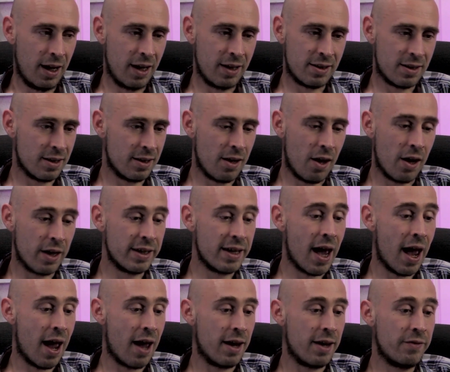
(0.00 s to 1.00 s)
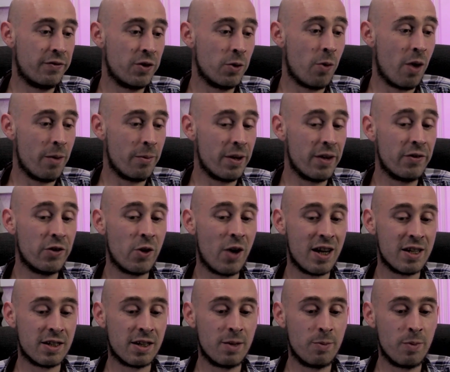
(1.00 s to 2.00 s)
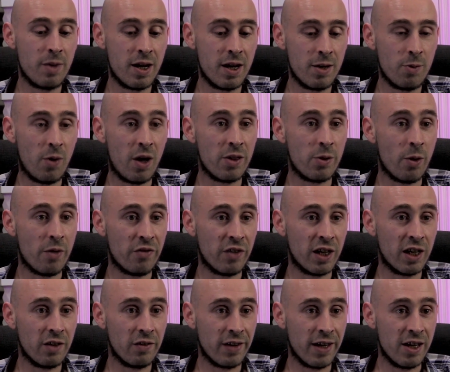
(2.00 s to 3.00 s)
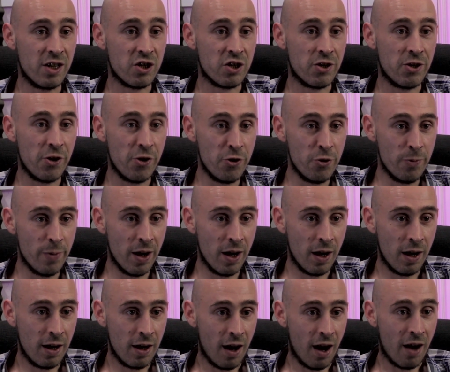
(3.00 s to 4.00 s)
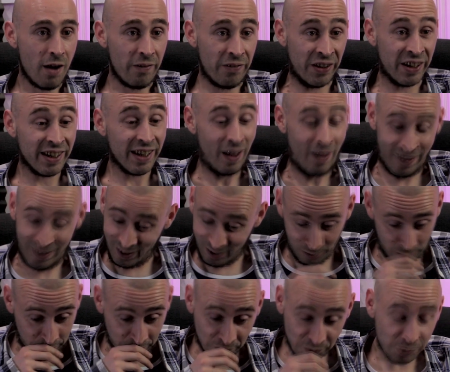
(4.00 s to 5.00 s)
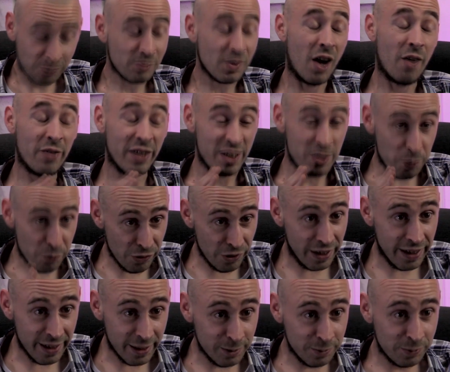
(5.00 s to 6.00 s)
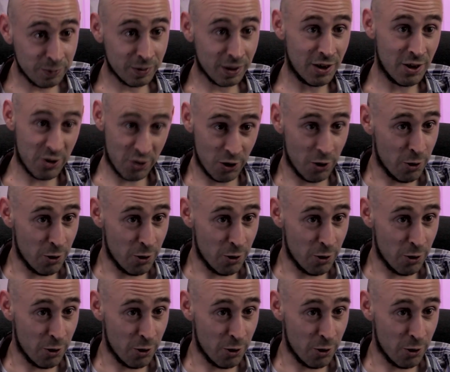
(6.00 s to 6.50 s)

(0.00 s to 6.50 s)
It's like, if you're asking me what do I think of it as humour, I think it's brilliant as